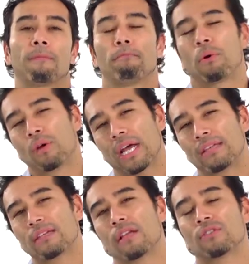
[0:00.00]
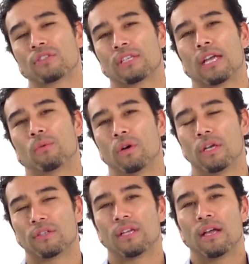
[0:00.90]
But what I didn't understand
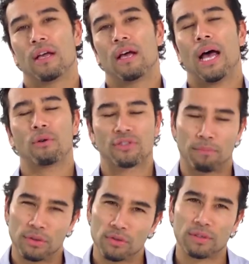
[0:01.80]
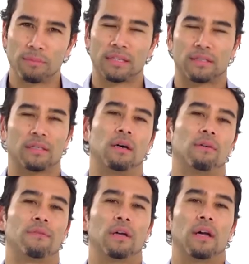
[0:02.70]
was I was abusing
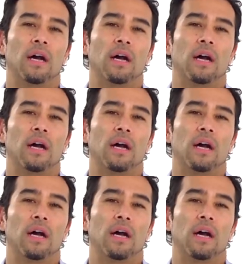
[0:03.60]
myself.